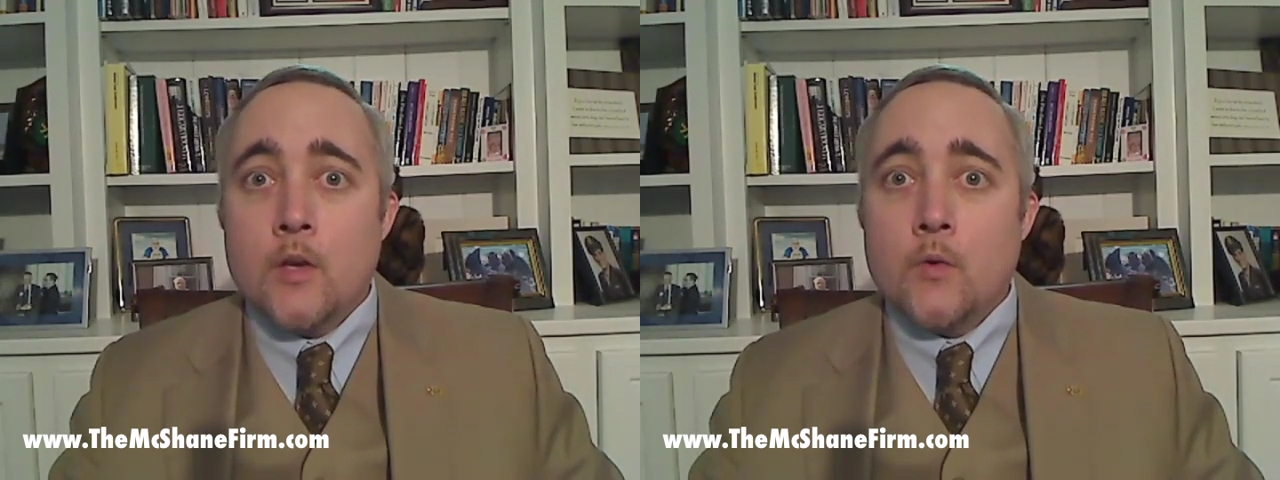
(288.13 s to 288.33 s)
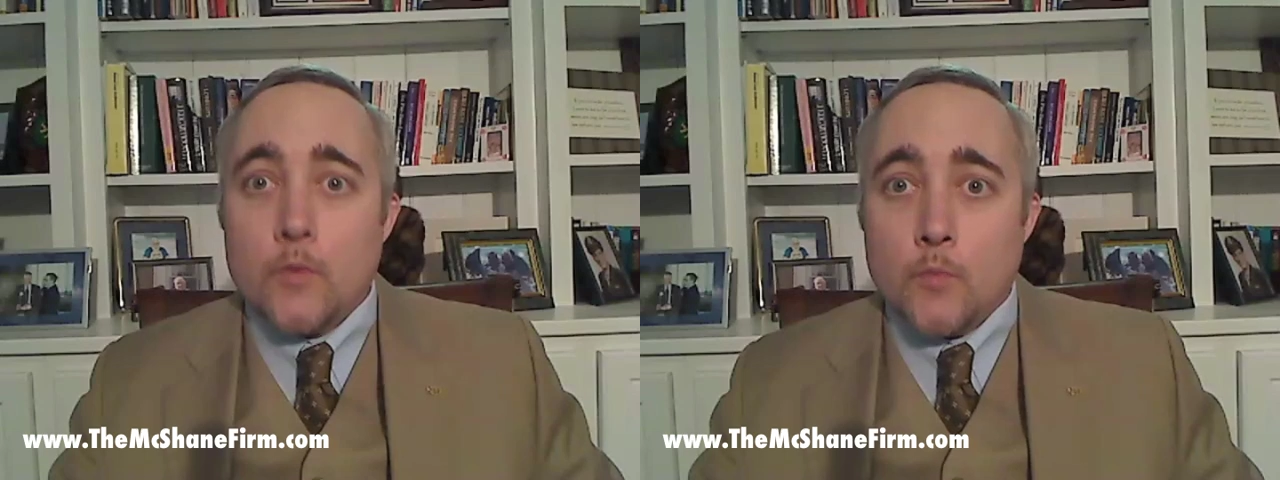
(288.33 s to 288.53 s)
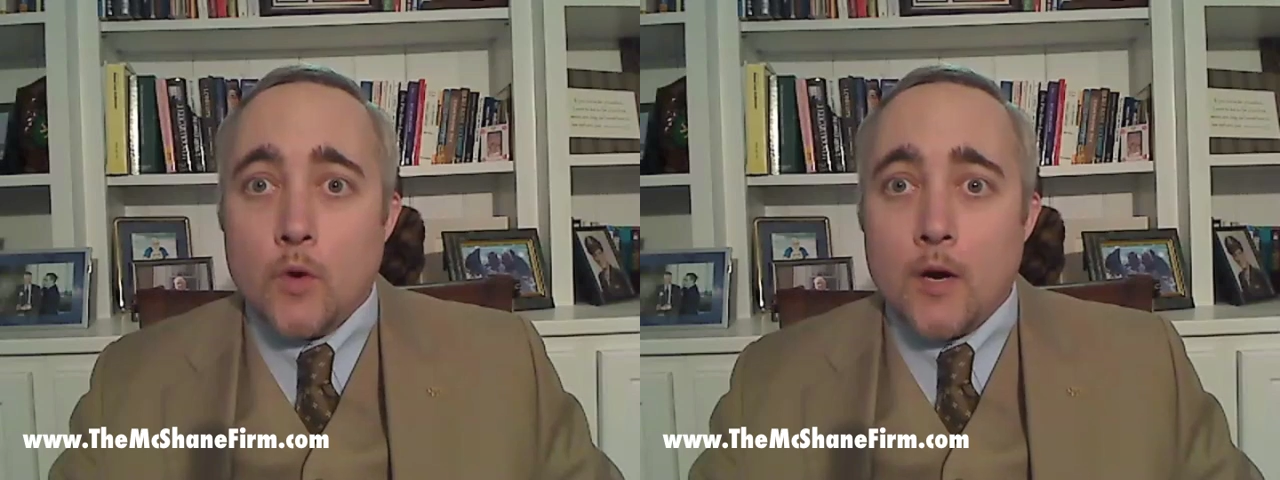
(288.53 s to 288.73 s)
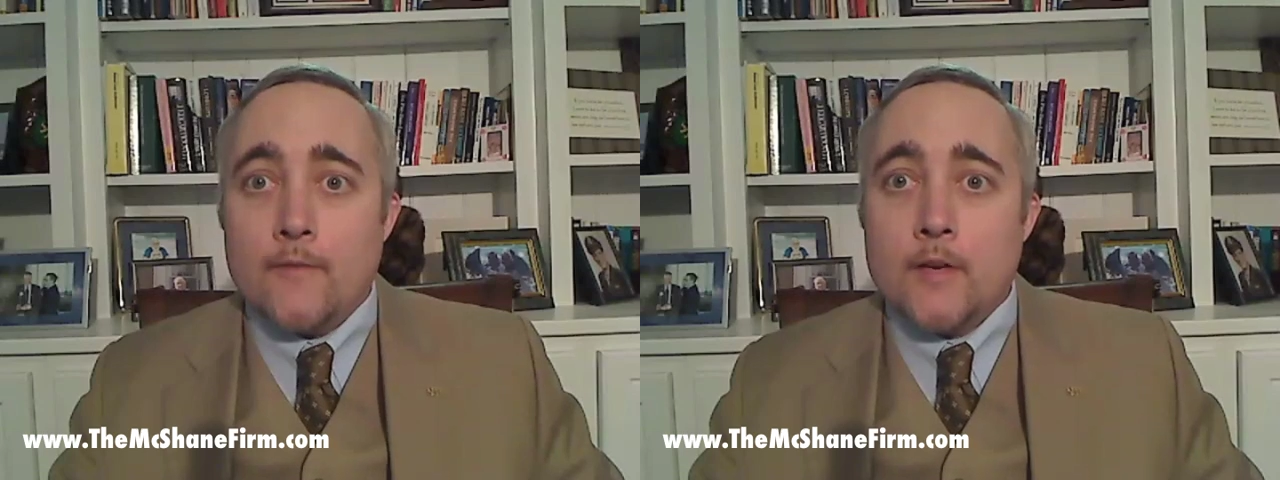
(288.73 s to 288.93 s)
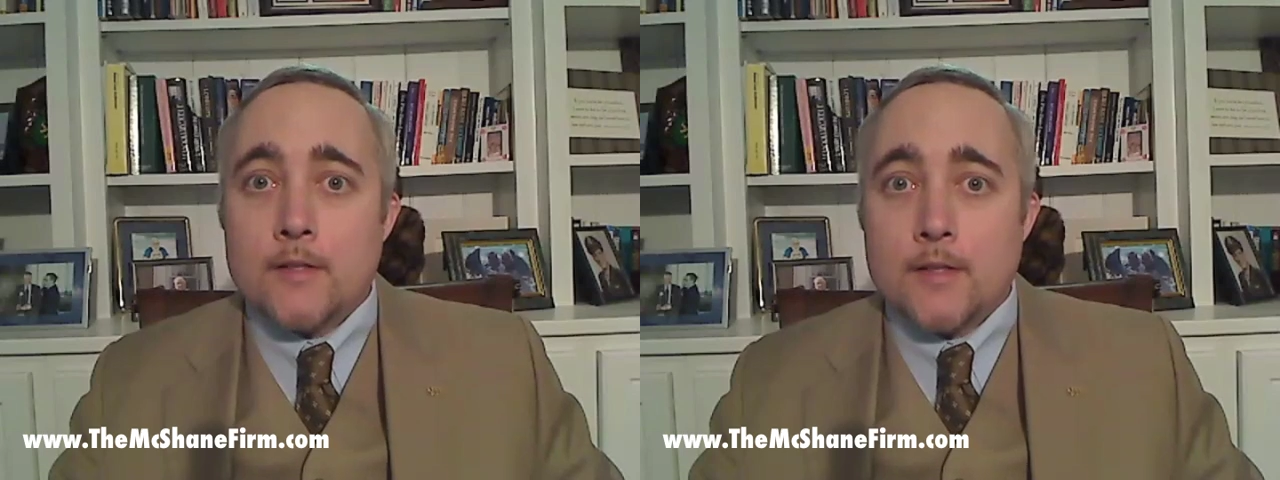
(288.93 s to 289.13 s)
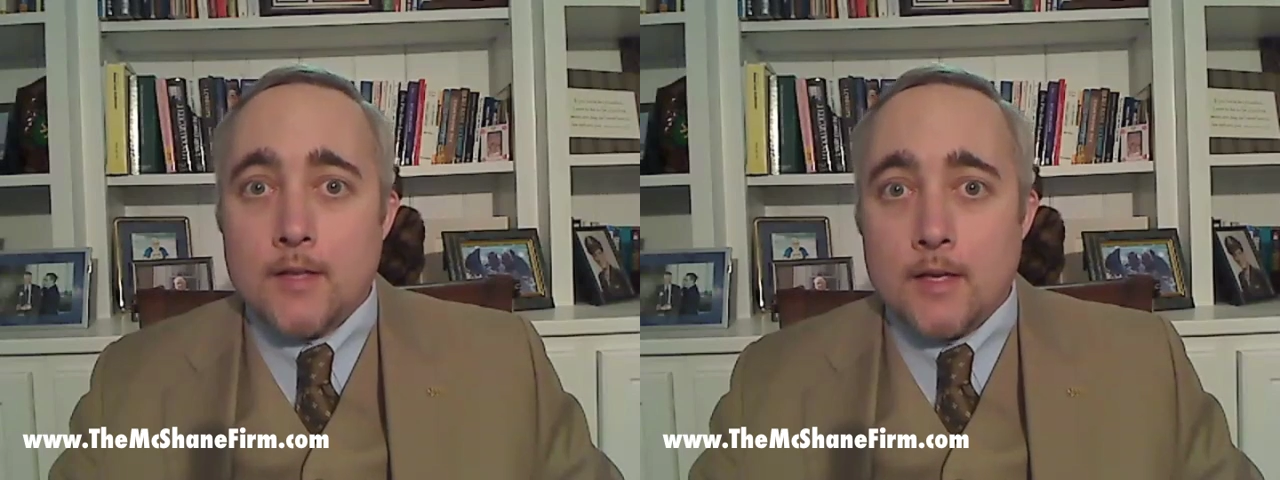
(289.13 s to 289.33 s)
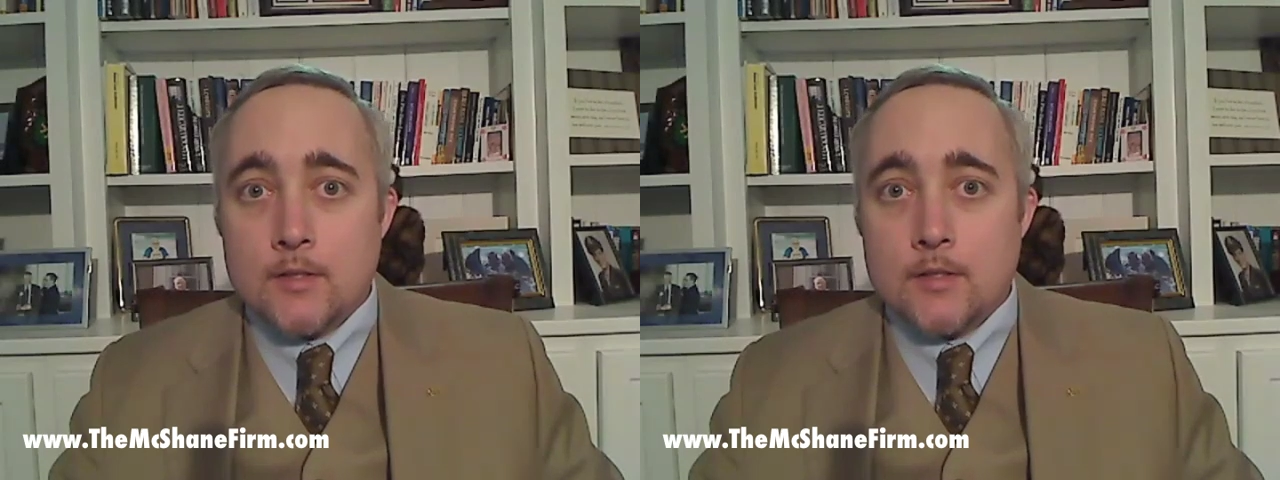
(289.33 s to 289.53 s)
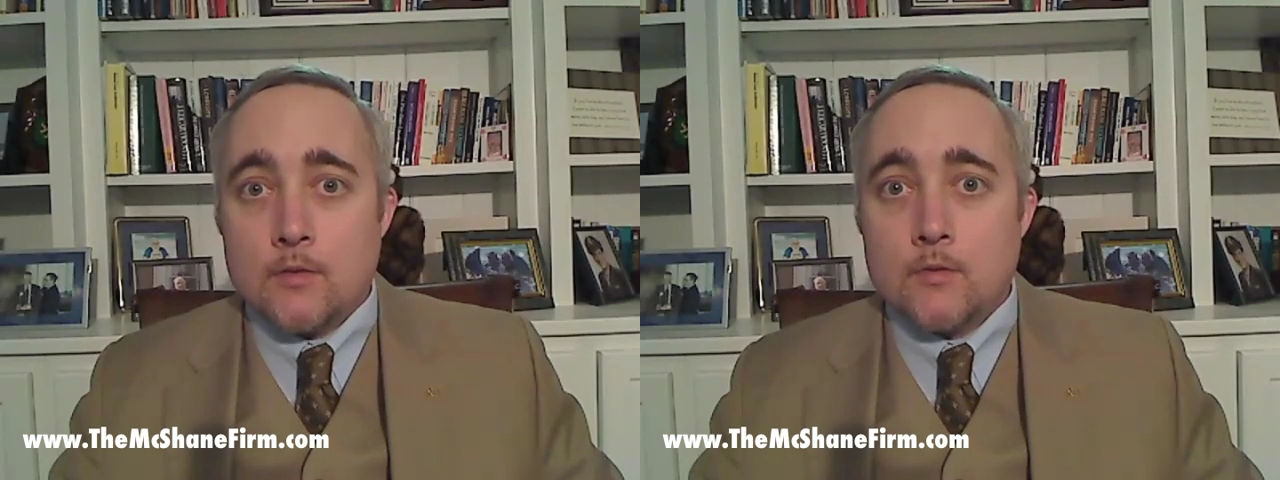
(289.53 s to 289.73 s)
with more evidence
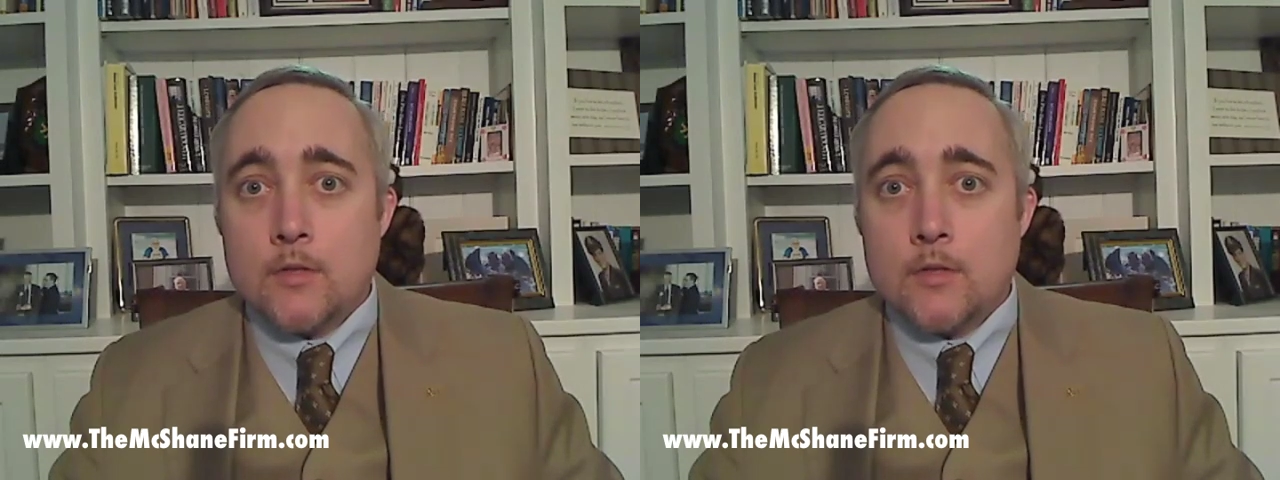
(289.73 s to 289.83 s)
against you.